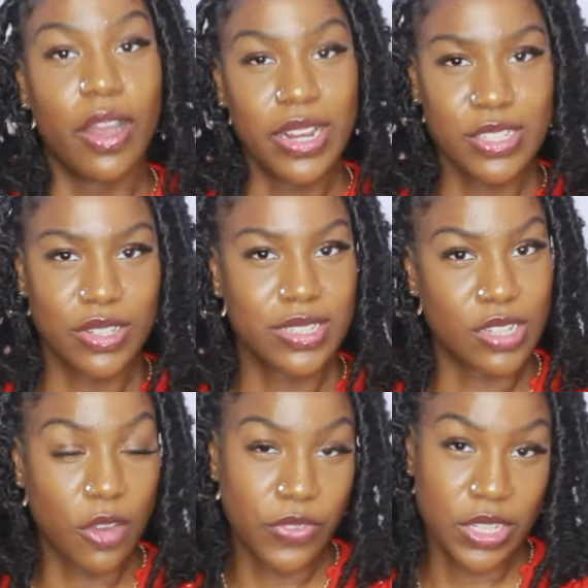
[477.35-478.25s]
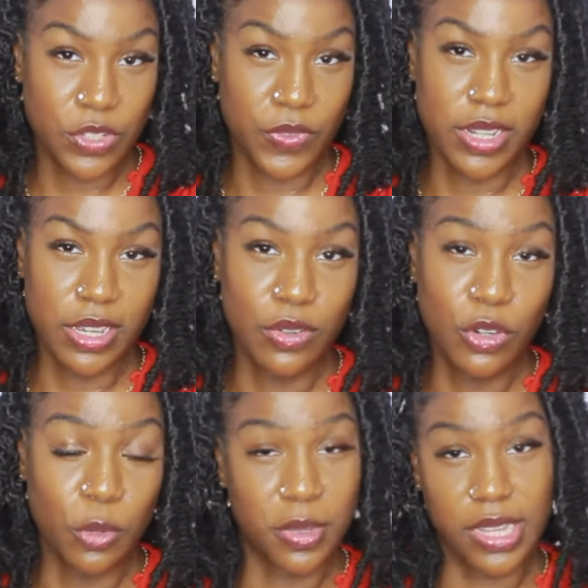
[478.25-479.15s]
Alright, so that's all for this video.
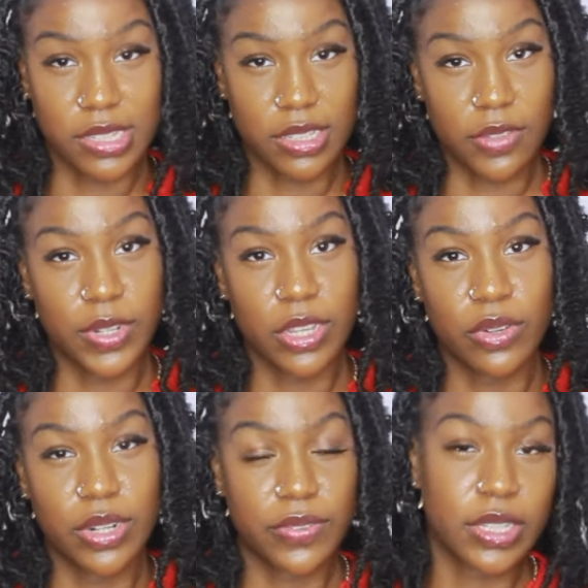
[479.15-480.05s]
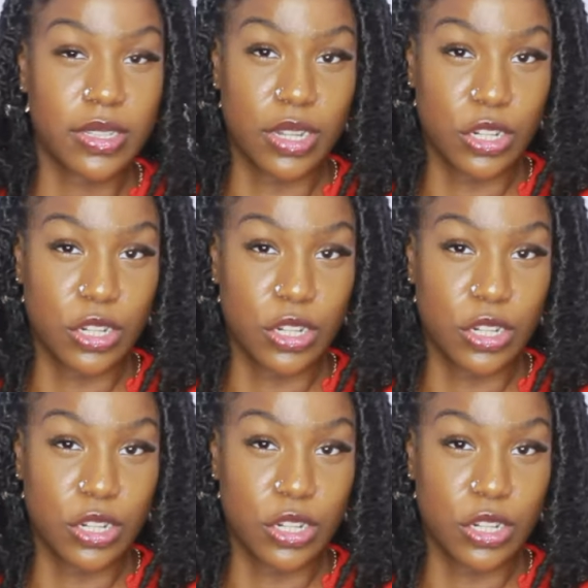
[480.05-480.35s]
Hope you guys liked the video and everything that